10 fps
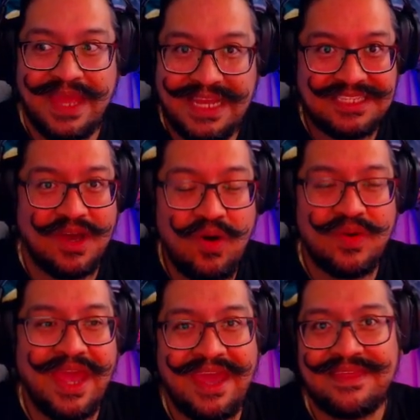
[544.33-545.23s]
It's
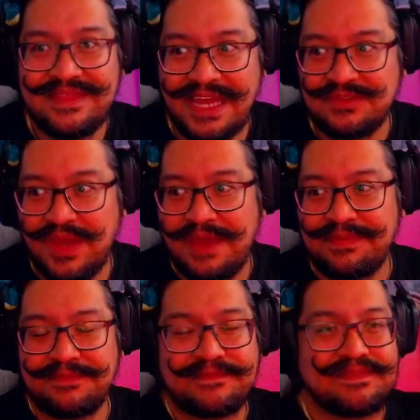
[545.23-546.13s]
okay that that's what
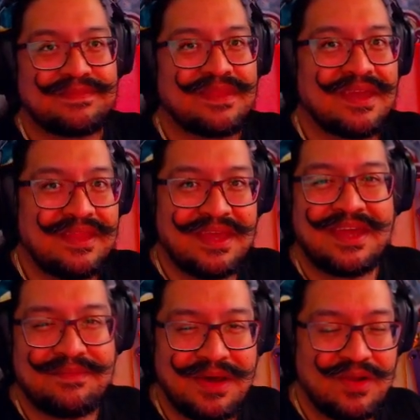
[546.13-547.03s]
happened. Can I
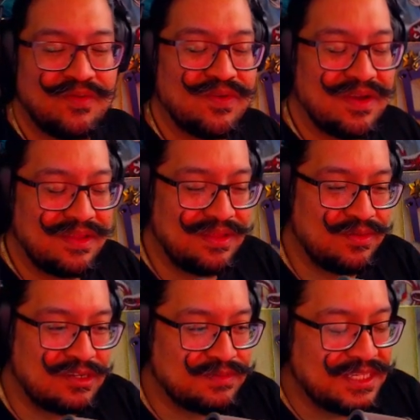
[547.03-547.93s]
get a mod over on
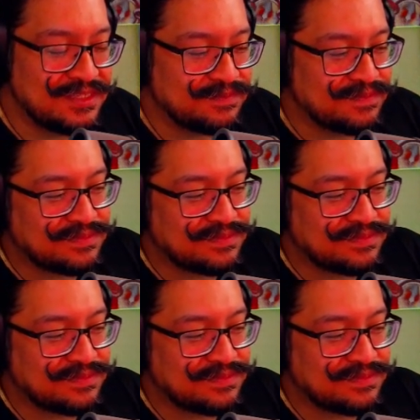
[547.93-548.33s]
Twitch, please?